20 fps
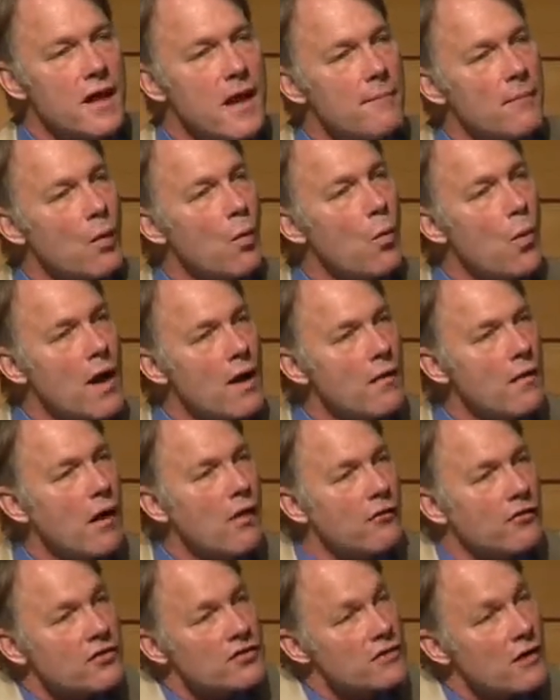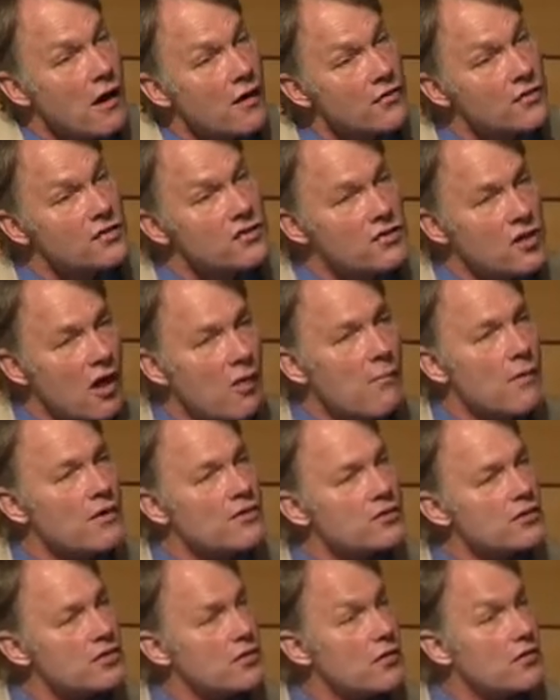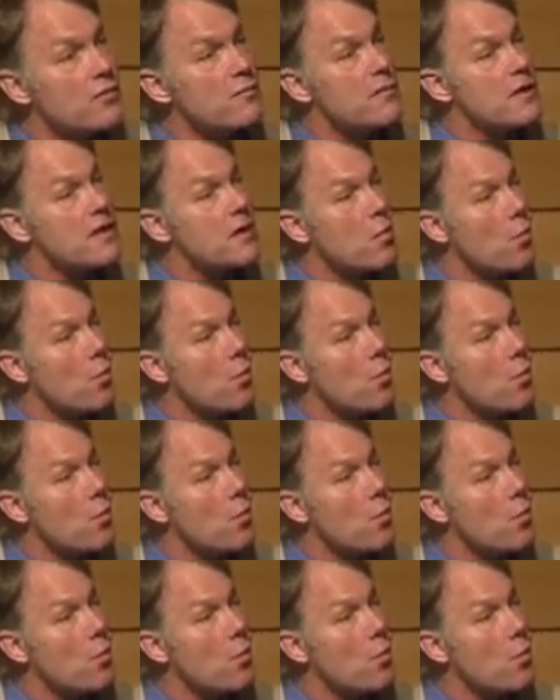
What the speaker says: but where are the salt marshes going to be